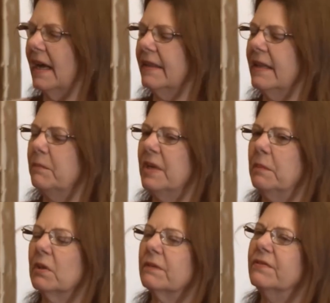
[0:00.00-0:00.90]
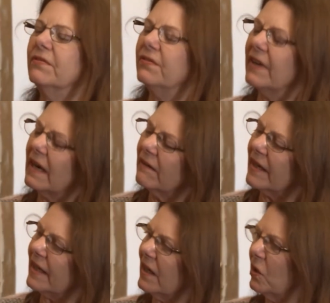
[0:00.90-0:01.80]
I think people are
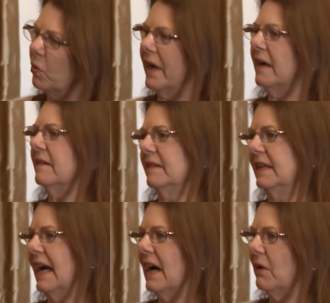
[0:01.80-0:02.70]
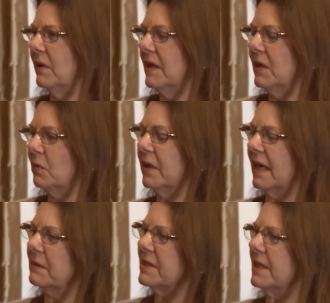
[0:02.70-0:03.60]
very aware now. When
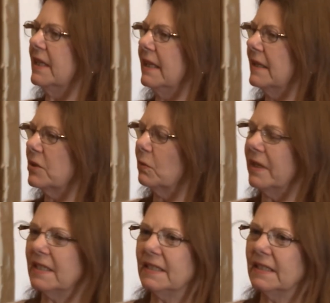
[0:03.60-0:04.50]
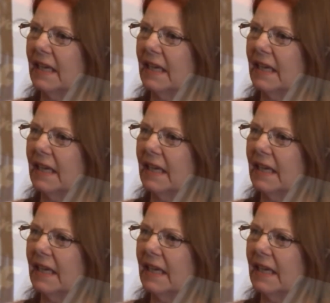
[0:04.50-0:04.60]
I was a teenager, we didn't